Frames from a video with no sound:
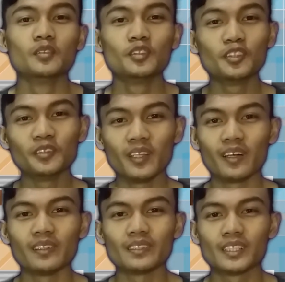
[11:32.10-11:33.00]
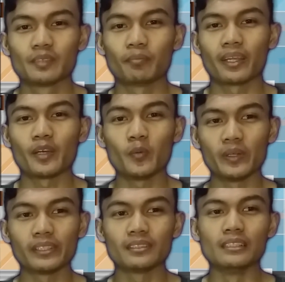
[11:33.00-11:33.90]
Do not play
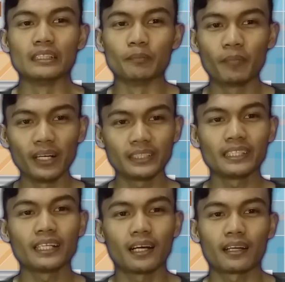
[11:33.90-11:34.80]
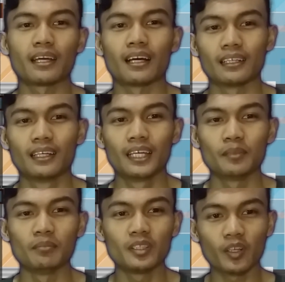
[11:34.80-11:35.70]
with the parking area,
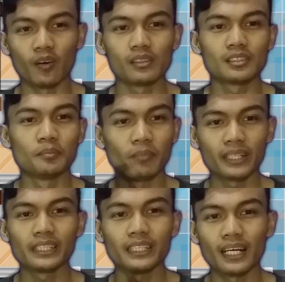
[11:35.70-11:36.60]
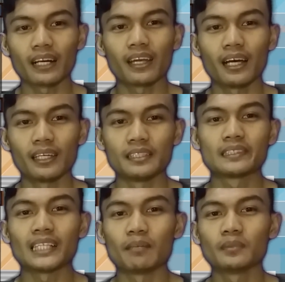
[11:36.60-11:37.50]
because the parking area is
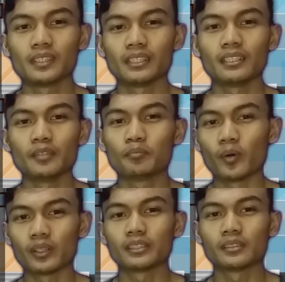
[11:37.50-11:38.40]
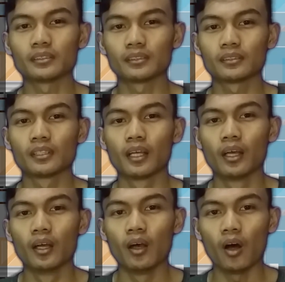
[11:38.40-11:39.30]
something important
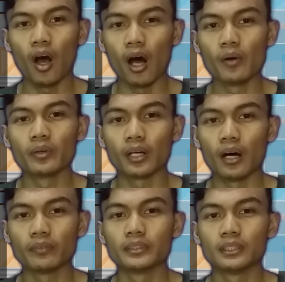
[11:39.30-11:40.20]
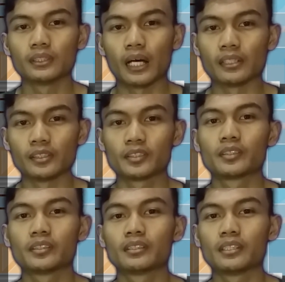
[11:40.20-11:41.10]
or often
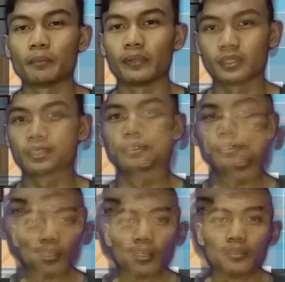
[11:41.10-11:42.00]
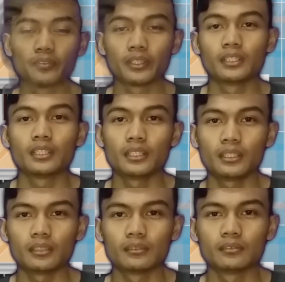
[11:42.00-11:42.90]
underestimated.
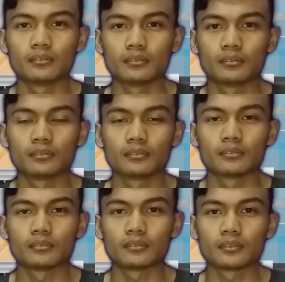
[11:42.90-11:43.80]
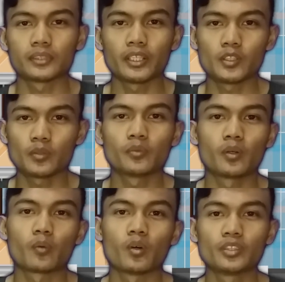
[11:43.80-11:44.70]
Finally, thank you
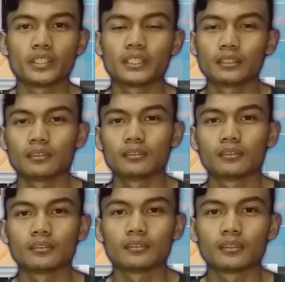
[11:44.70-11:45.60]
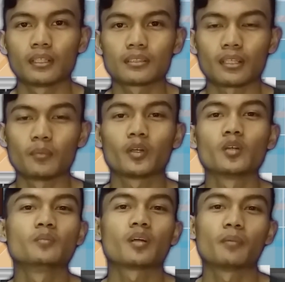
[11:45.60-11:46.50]
for watching.
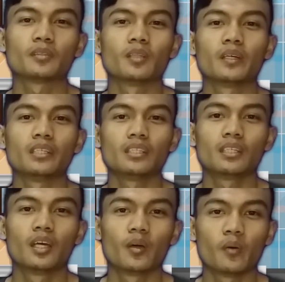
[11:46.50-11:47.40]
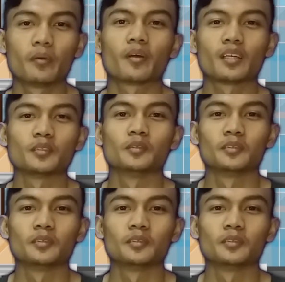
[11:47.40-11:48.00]
Assalamualaikum warahmatullahi wabarakatuh.